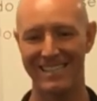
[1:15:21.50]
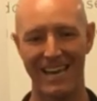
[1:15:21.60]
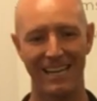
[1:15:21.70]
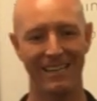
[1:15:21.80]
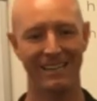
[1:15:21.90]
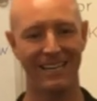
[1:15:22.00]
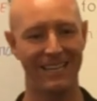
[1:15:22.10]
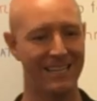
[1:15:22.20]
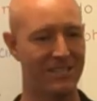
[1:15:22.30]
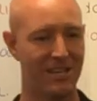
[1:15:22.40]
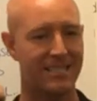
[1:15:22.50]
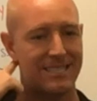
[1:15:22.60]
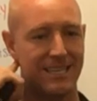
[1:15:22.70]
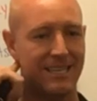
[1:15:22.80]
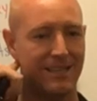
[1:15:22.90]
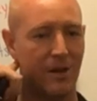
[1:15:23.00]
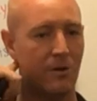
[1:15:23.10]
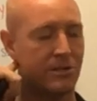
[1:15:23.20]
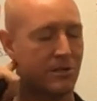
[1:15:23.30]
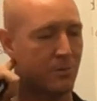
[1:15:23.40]
is that getting adjusted
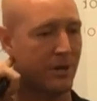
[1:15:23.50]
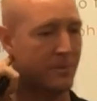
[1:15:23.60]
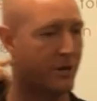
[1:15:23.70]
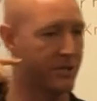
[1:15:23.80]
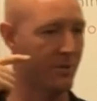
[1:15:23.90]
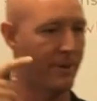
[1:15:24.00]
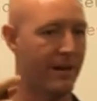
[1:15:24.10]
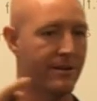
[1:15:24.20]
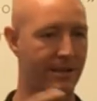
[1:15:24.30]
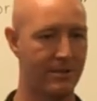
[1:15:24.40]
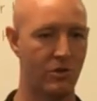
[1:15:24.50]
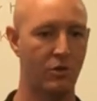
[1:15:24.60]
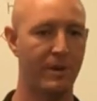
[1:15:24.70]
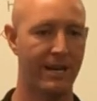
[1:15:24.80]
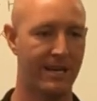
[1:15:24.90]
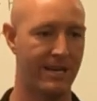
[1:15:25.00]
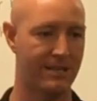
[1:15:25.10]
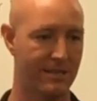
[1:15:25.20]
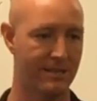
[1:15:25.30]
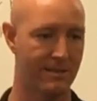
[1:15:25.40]
lowers your blood pressure better than two
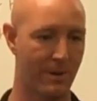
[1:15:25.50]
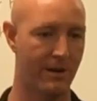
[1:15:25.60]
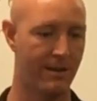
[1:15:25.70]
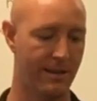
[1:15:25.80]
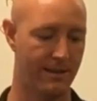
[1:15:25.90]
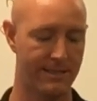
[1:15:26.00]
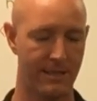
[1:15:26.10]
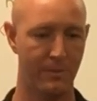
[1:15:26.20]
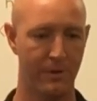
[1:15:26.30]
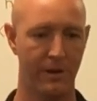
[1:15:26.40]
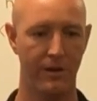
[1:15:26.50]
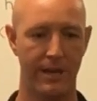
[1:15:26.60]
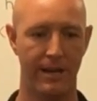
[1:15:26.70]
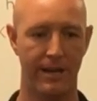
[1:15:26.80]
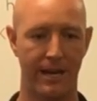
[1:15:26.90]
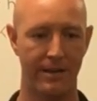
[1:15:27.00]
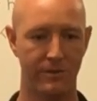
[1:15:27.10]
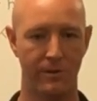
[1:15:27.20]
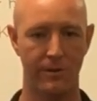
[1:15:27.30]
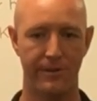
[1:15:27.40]
medications, better than lisinopril and
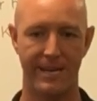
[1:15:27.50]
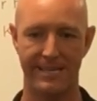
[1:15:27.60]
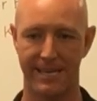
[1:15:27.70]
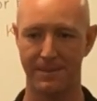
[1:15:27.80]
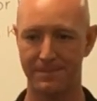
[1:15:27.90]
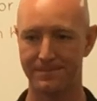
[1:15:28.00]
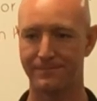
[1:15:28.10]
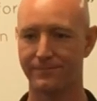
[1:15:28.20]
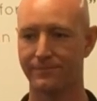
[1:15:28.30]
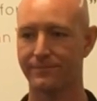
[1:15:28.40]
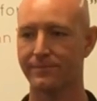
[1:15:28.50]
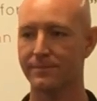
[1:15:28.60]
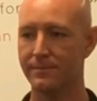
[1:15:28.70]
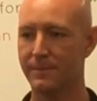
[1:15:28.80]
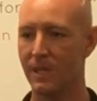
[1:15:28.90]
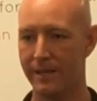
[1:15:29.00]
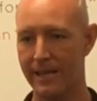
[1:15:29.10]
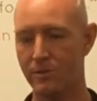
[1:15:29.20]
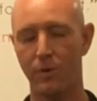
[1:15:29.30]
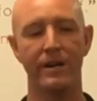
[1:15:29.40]
hydrochlorothiazide. And
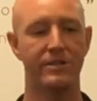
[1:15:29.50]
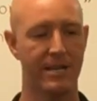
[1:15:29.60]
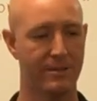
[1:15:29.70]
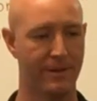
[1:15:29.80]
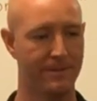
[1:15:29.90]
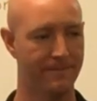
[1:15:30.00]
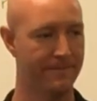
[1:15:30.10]
that's one adjustment.